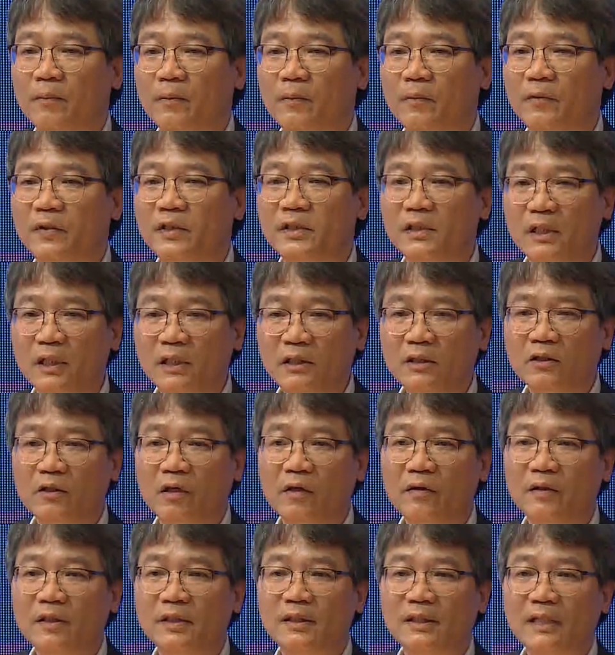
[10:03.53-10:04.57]
research
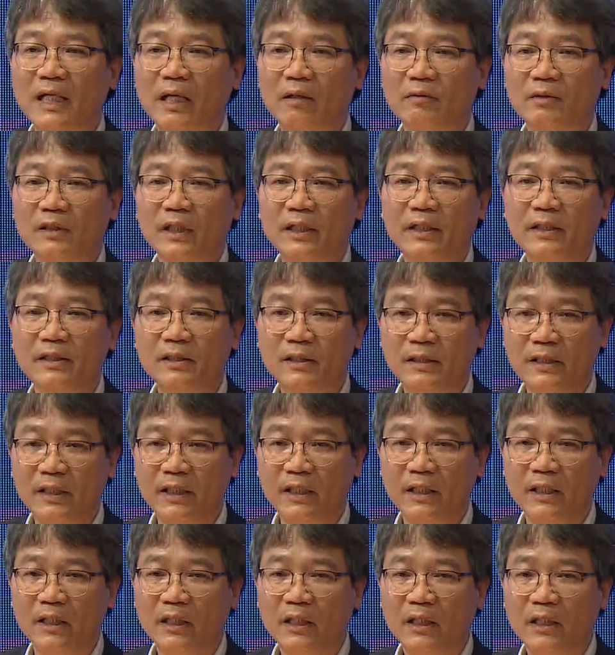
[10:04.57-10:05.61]
on the South China Sea,
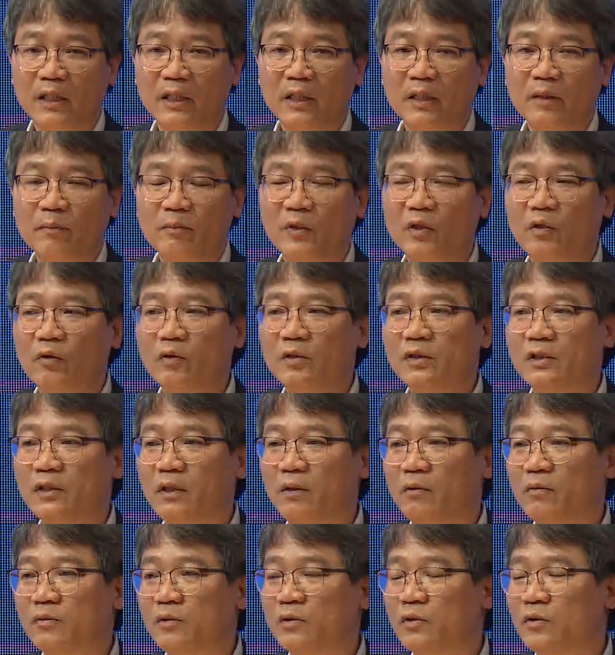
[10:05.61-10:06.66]
but
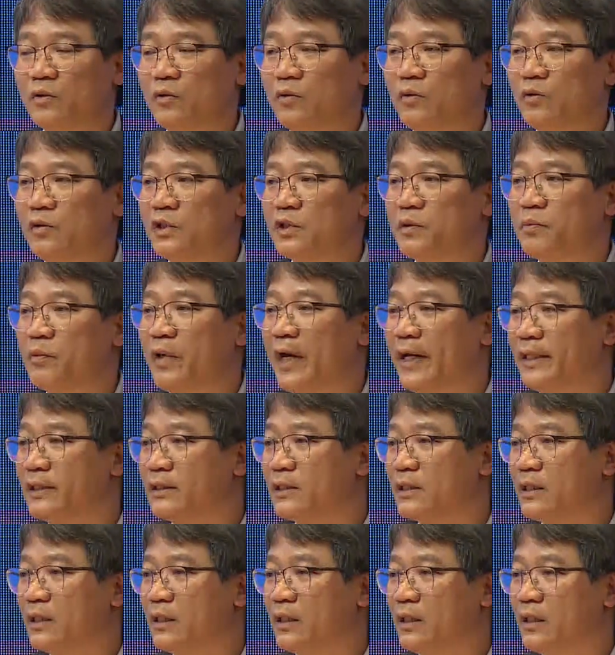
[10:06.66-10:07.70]
also to spread
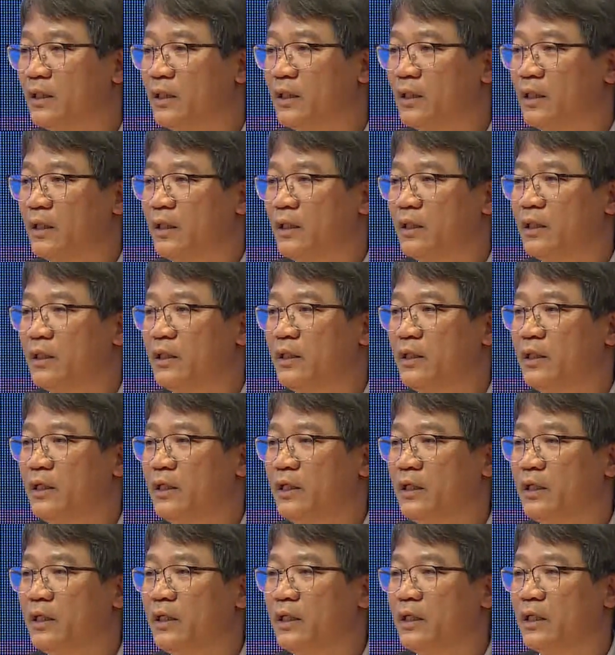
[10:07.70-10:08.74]

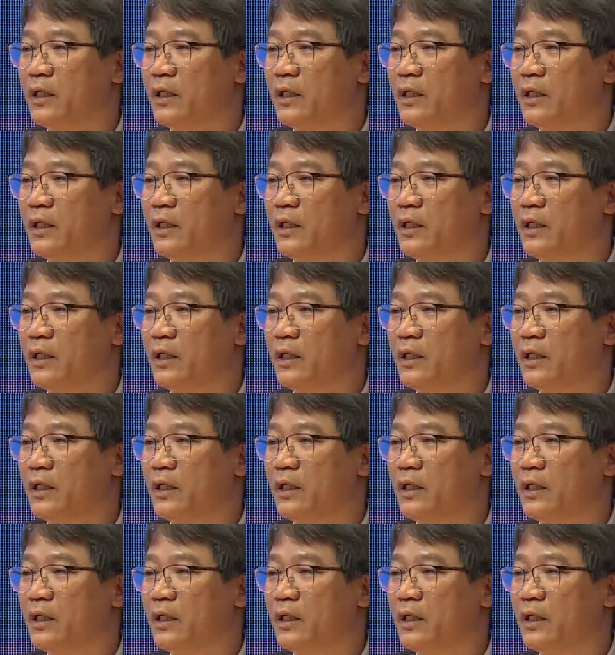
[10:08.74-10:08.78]
the